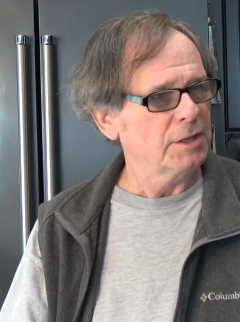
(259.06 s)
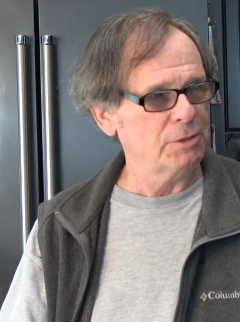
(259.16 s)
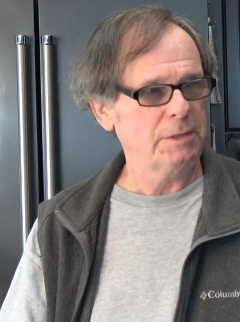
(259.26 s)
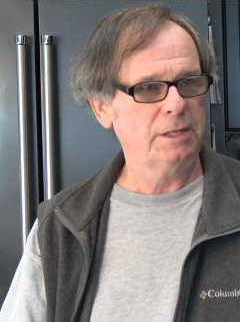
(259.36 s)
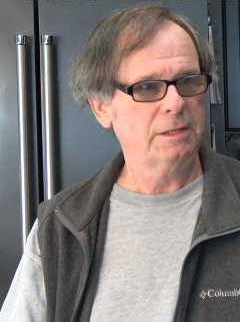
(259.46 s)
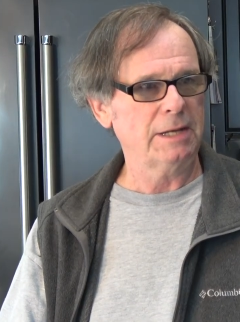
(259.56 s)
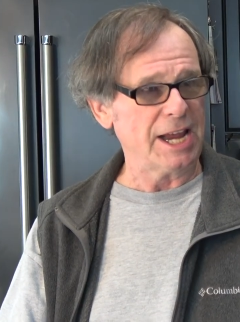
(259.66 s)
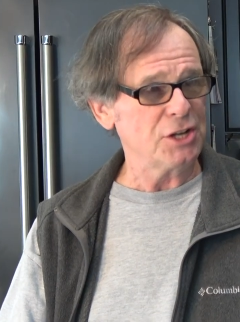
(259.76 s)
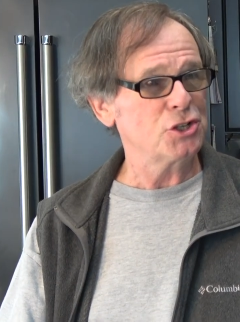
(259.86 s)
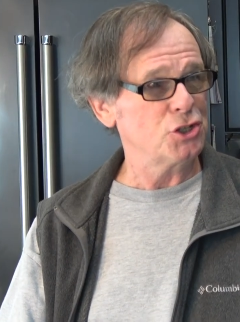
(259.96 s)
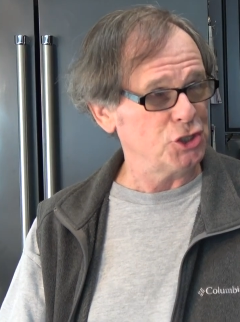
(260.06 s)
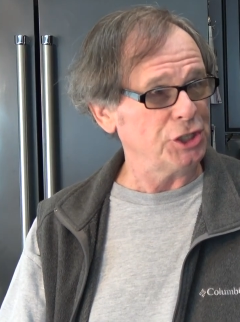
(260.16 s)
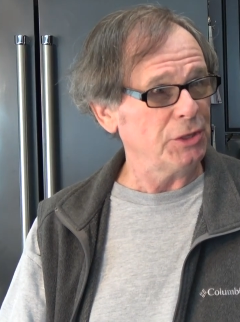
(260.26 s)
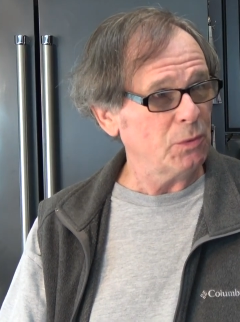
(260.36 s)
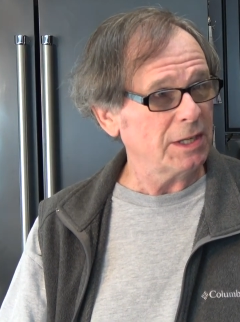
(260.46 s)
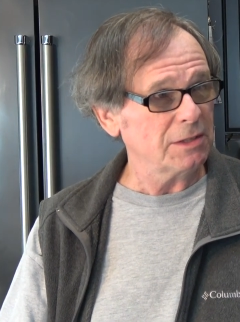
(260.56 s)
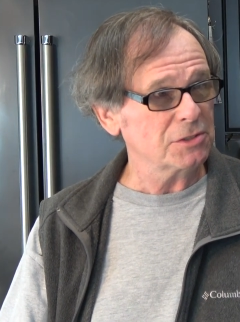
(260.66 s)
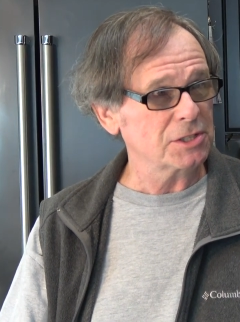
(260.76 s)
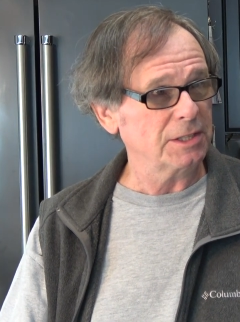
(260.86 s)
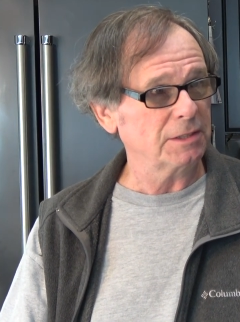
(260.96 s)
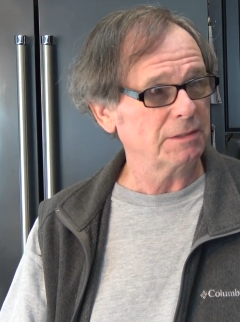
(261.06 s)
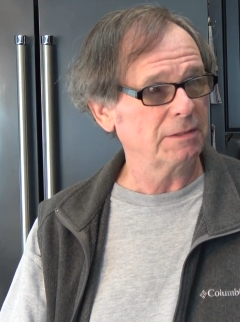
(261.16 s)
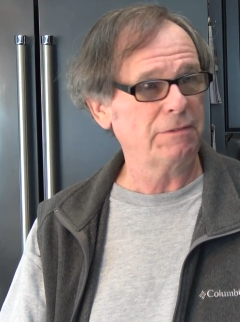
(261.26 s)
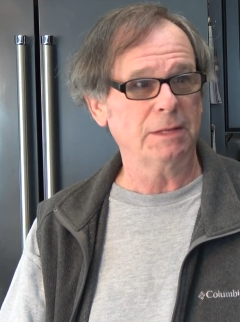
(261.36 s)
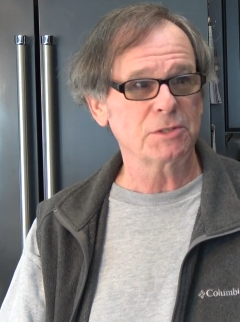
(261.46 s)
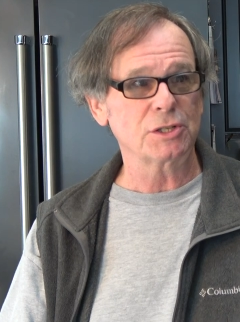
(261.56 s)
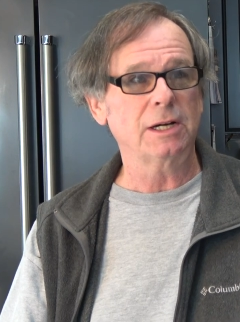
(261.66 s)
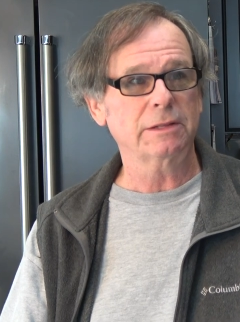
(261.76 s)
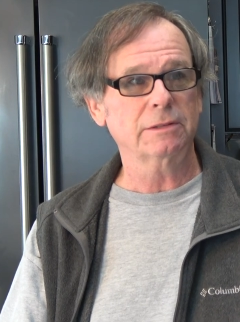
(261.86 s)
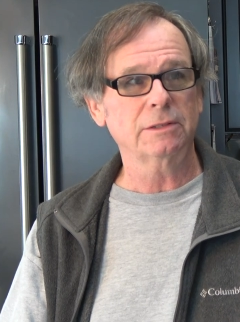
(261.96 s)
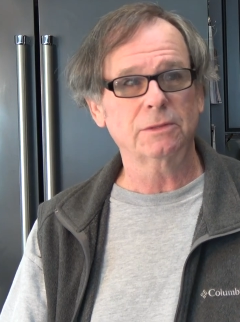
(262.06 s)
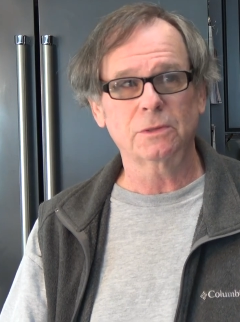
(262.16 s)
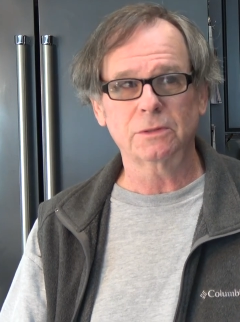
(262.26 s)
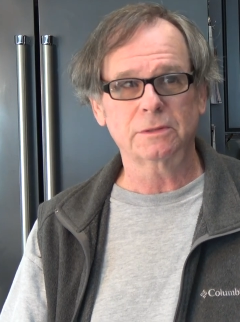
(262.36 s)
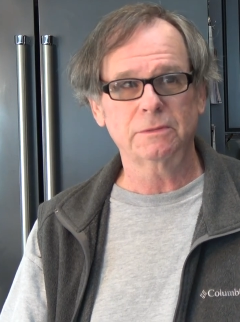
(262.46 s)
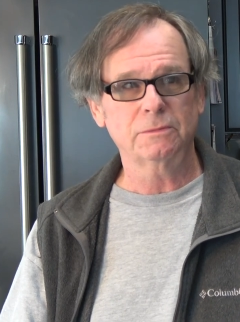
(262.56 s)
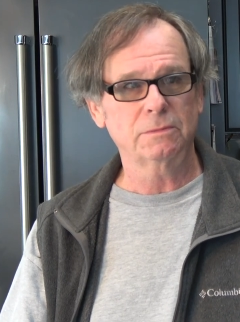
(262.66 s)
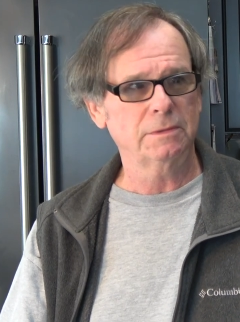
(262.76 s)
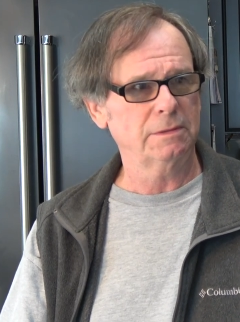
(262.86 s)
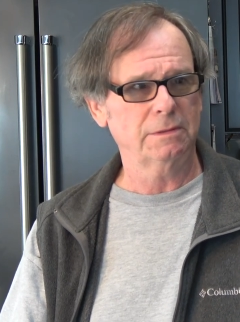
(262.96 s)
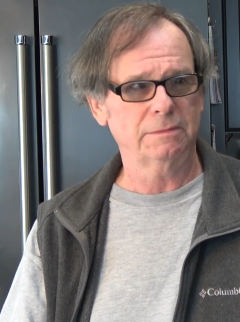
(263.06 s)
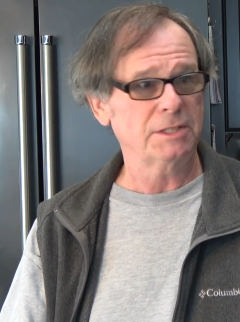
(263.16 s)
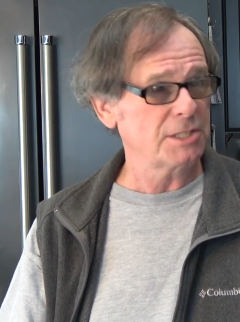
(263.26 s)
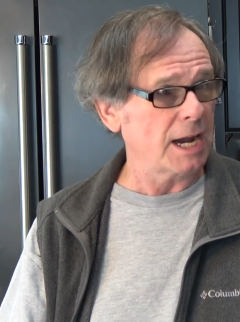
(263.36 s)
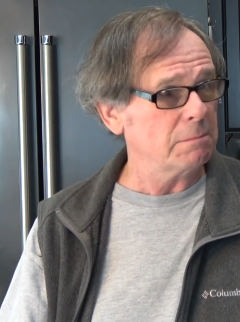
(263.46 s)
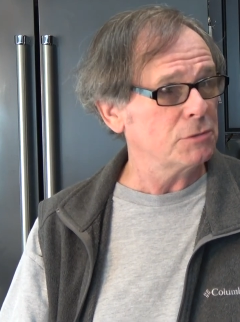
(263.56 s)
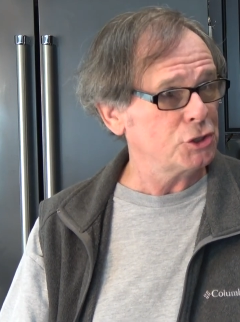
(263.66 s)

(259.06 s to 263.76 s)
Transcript: You mean H.G. Wells, the famous author who wrote The Time